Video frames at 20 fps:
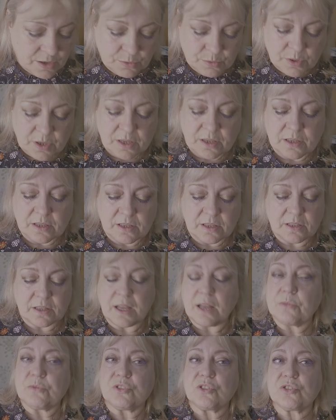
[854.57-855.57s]

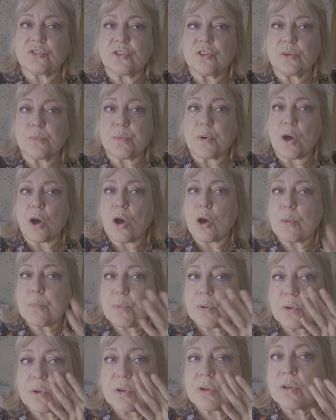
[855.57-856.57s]
I'm just going to
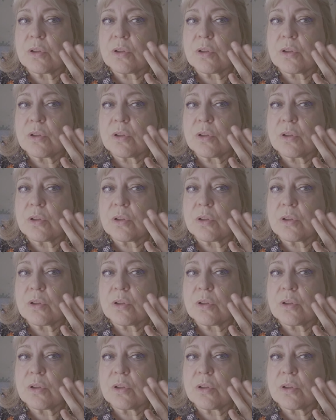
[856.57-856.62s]
pop.